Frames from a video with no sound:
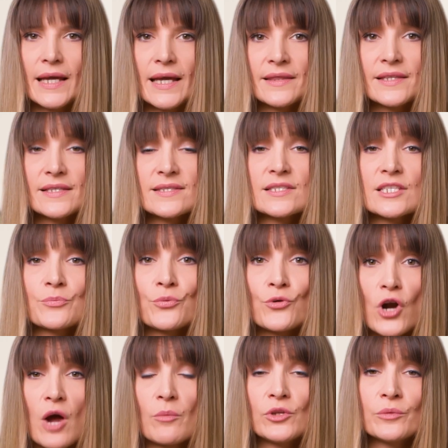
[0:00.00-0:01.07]
And this is a
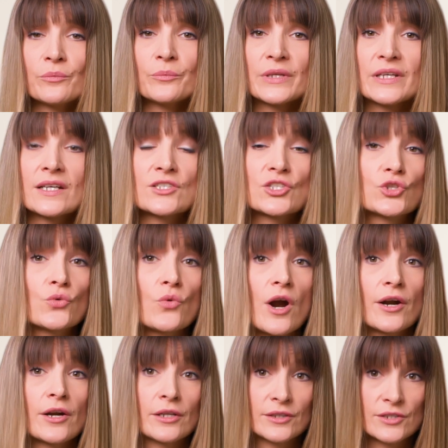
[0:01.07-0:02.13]
problem because you
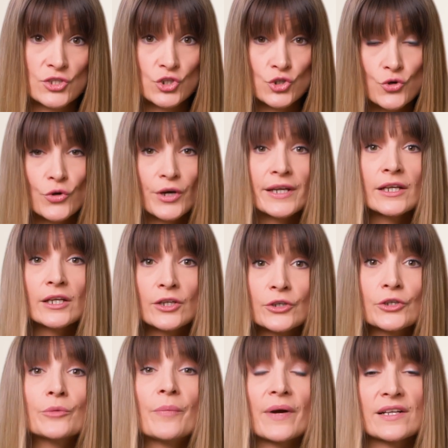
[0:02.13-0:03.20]
are destroying
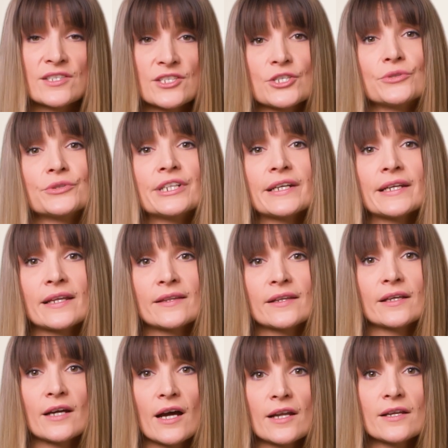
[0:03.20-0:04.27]
good bacteria in the
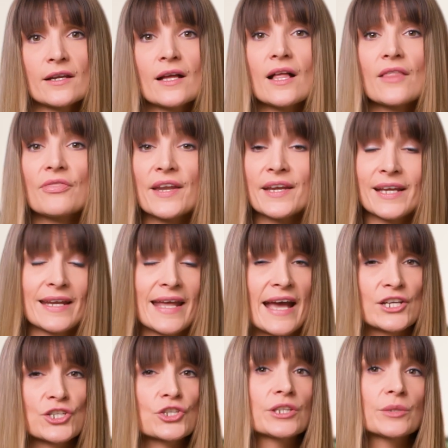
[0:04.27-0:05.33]
gut that can
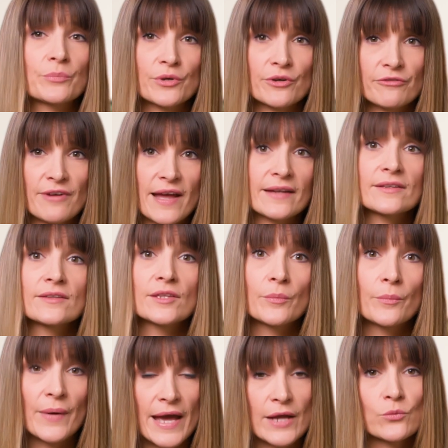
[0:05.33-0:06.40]
actually prevent the
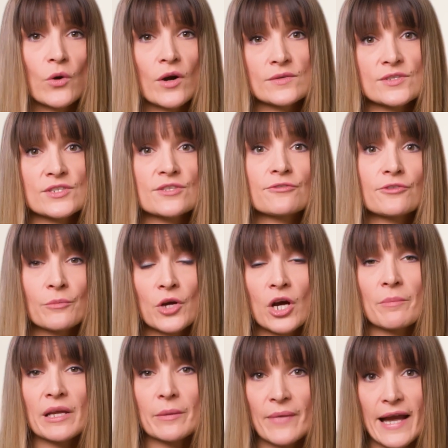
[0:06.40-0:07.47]
bad ones from
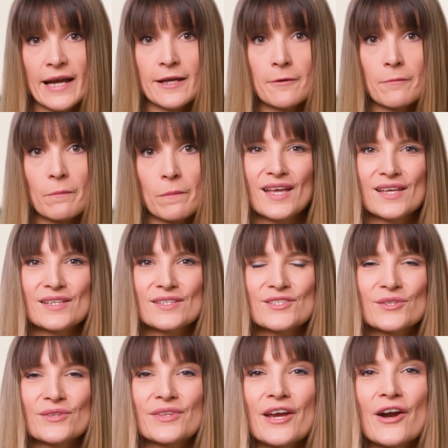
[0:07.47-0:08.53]
coming back.
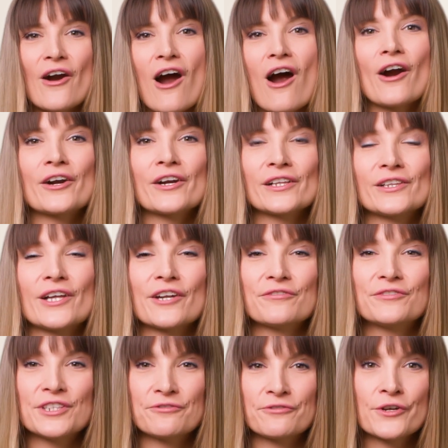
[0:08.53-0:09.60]
So there are a lot
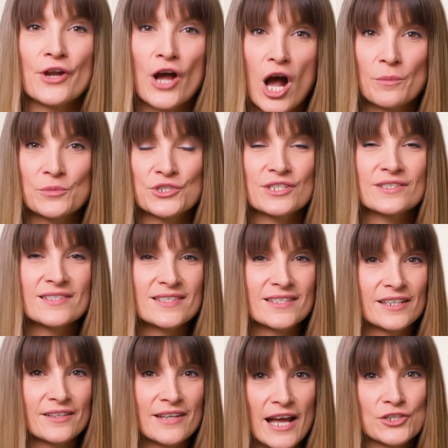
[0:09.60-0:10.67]
of different options
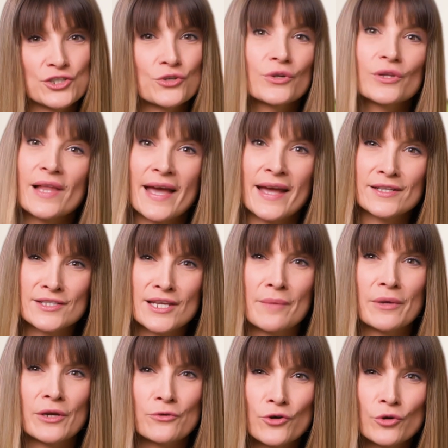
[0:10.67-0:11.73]
in natural
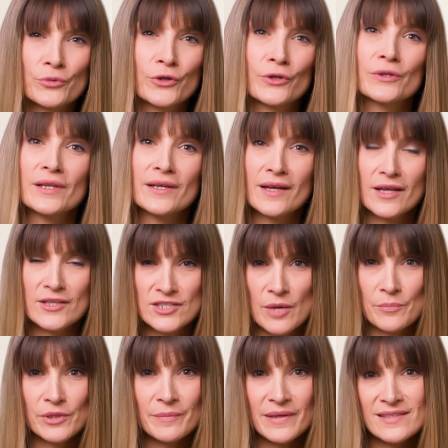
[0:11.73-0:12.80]
antimicrobial
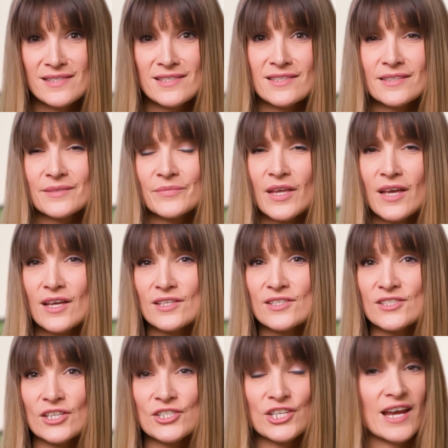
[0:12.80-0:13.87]
supplements,
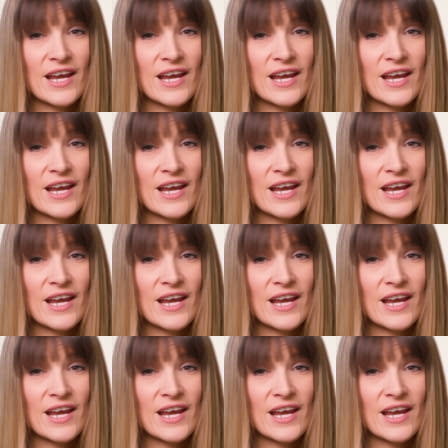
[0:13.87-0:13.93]
such